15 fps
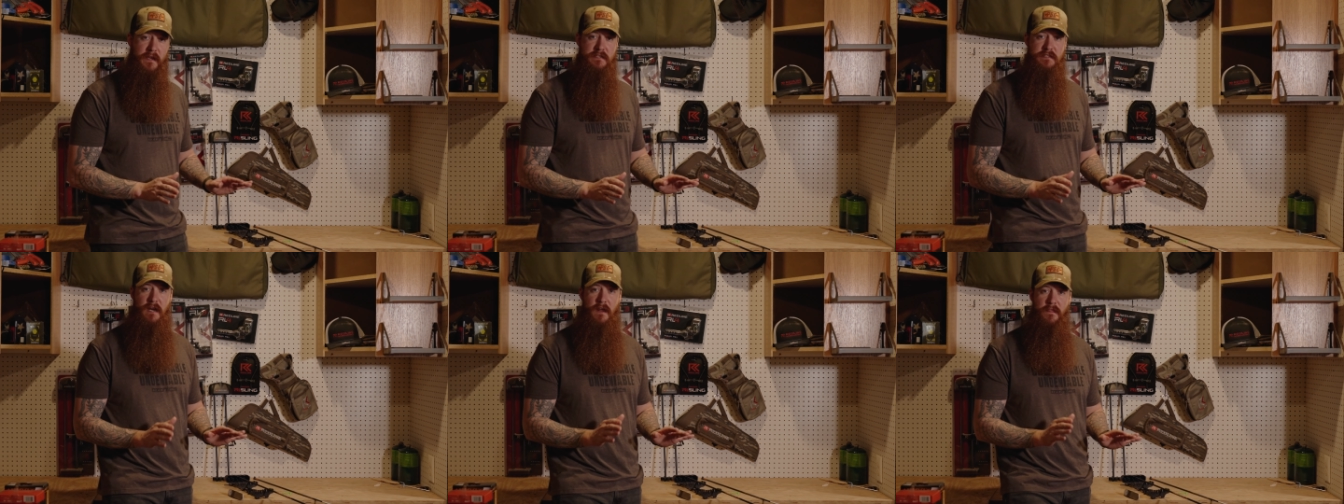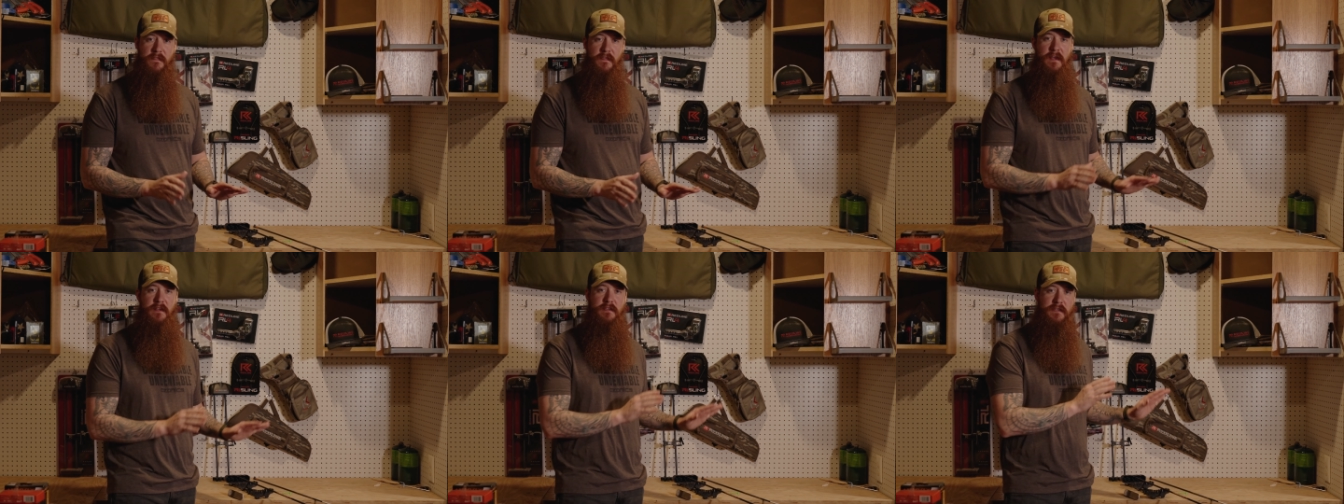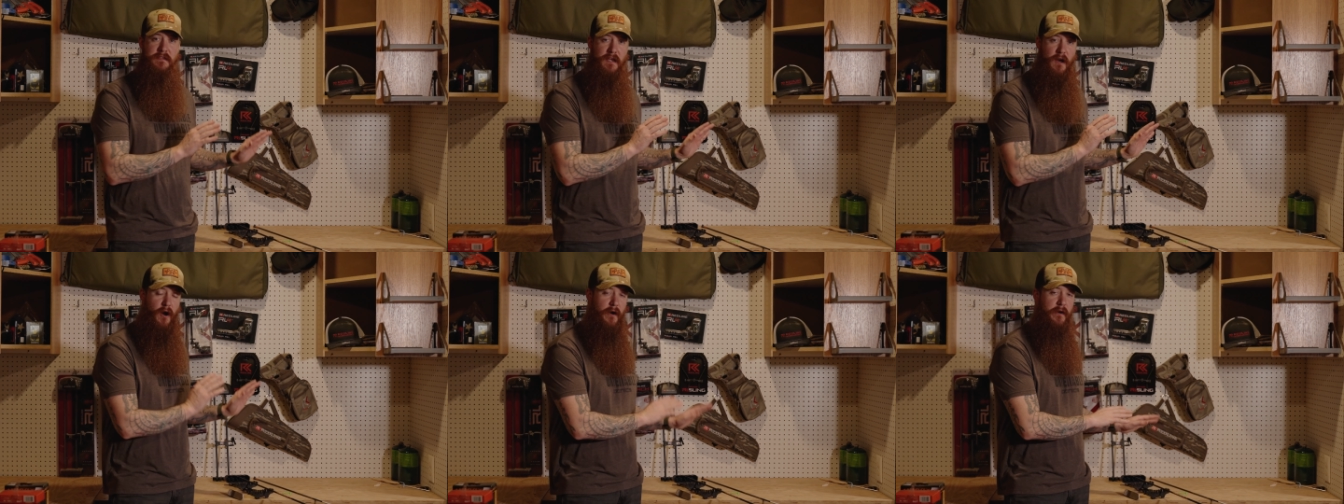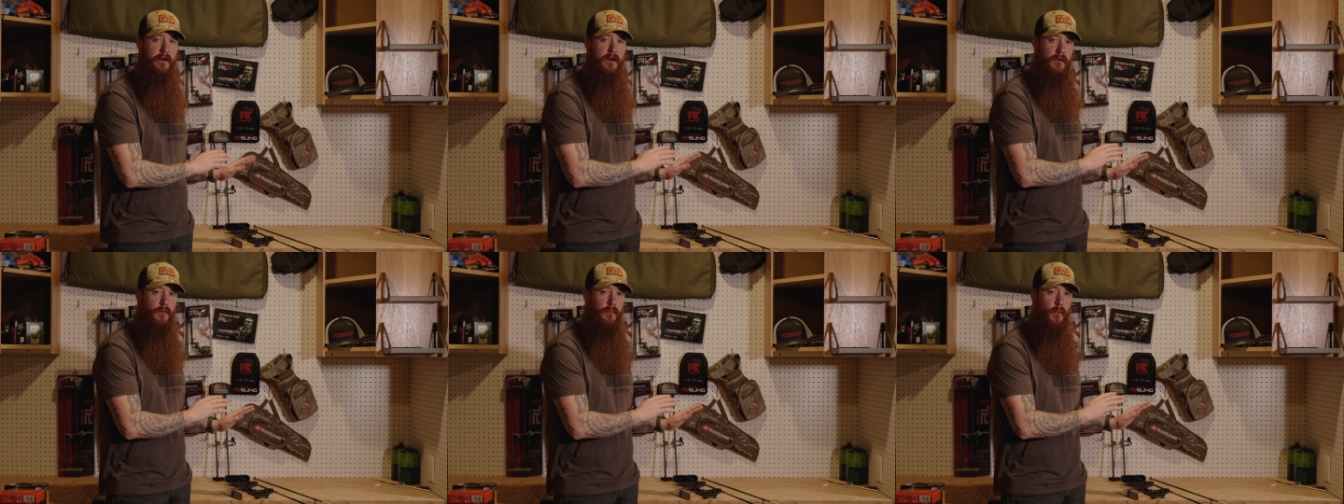that I think that the
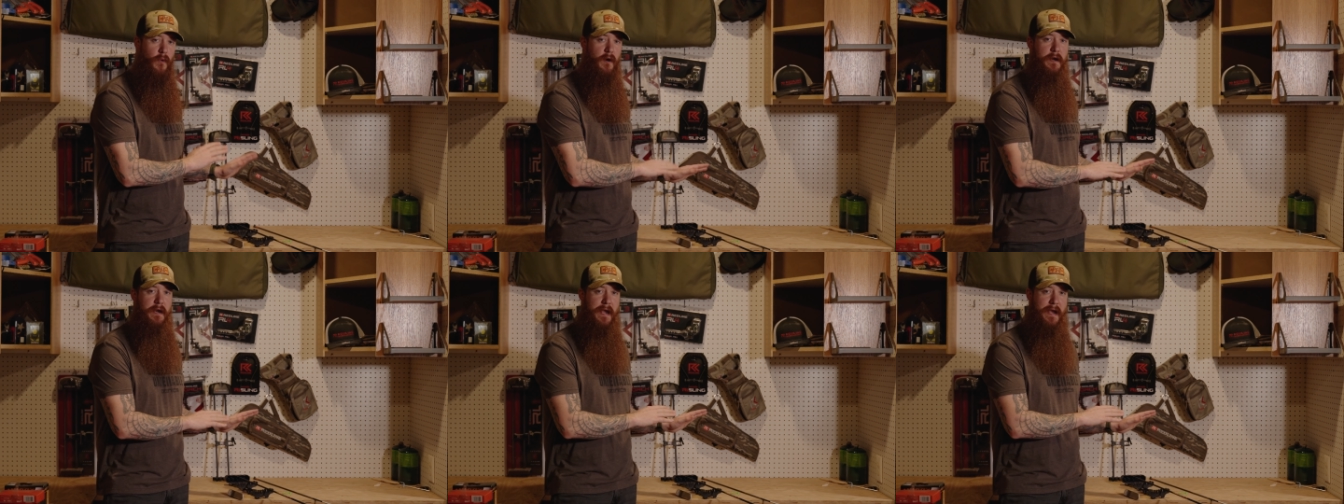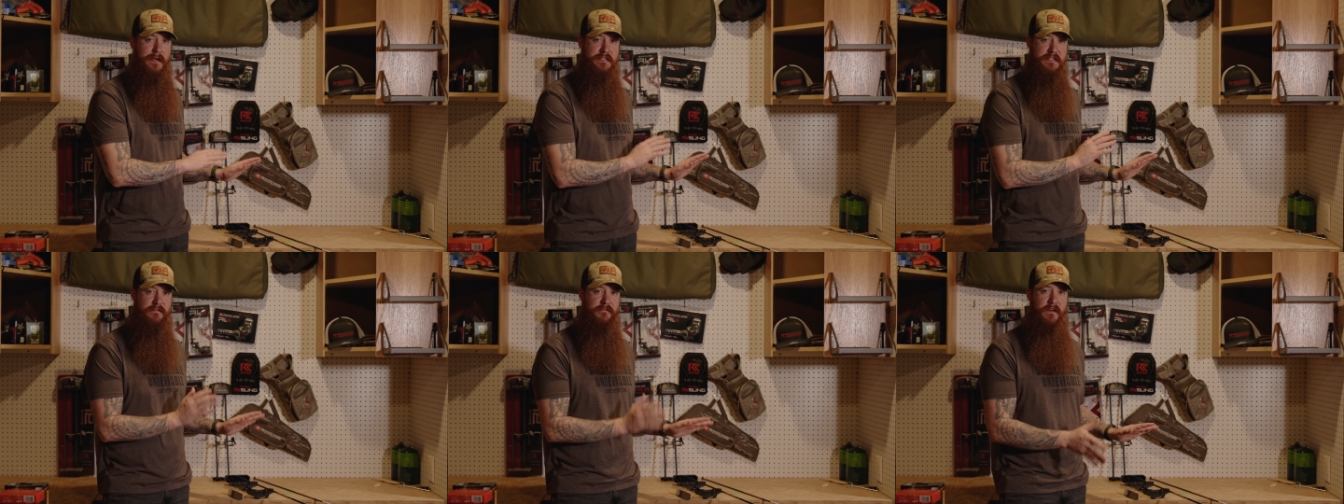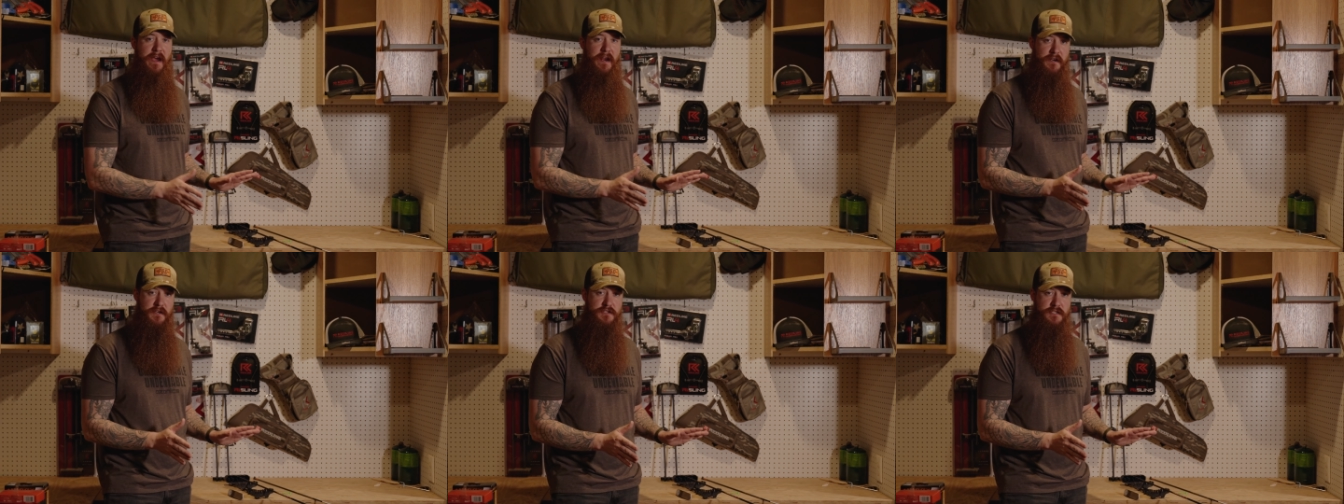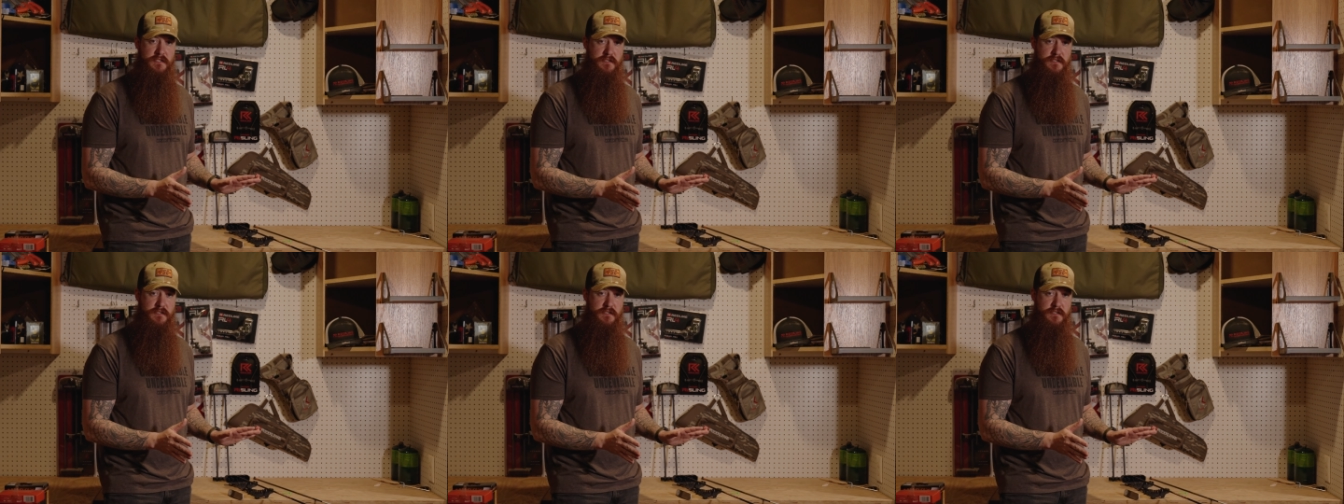RL1 has advantages